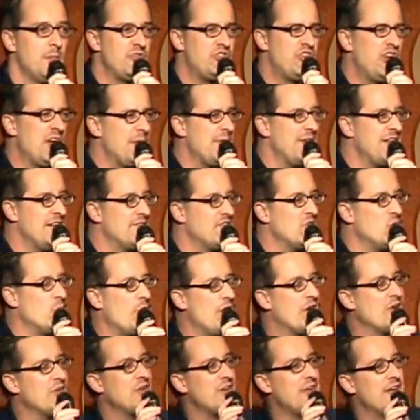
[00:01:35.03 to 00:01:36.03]
She got me an even
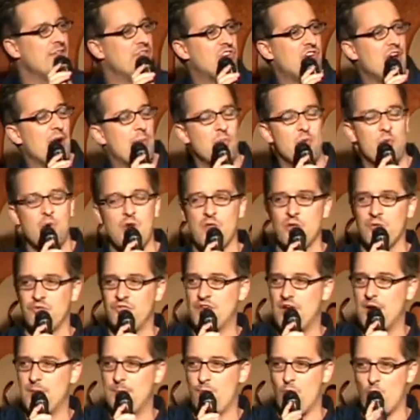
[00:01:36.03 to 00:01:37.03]
weirder gift. She got me one of
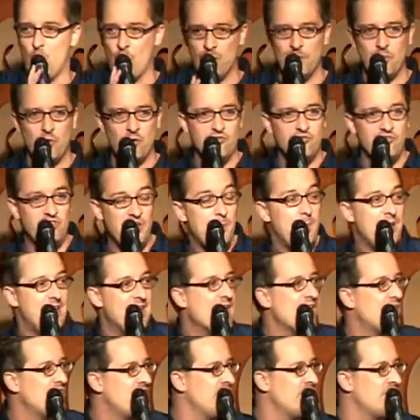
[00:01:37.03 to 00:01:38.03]
those portable
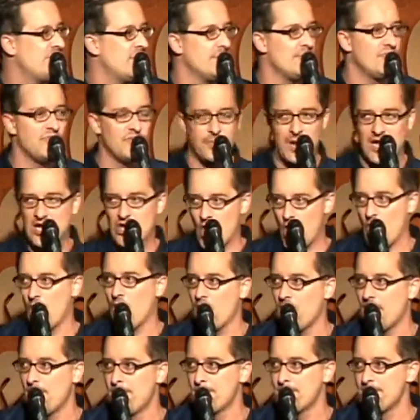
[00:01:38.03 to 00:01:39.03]
GPS systems for my
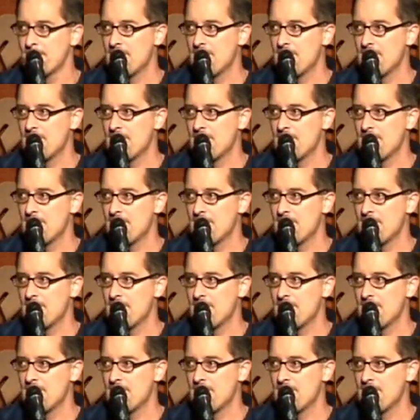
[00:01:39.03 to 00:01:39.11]
car.